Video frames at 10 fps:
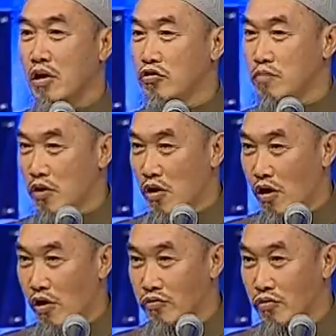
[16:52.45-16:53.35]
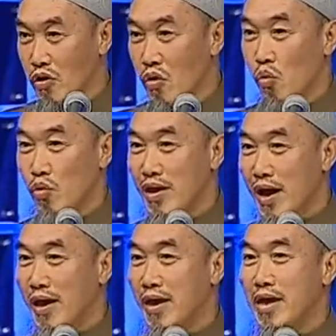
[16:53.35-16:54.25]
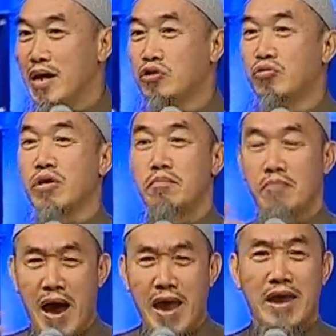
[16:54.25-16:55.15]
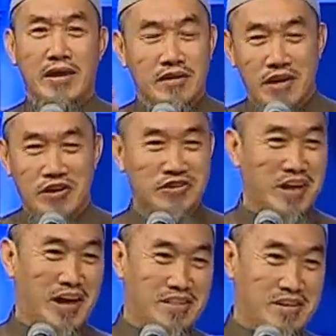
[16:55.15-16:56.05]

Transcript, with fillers: is because we are here to remind each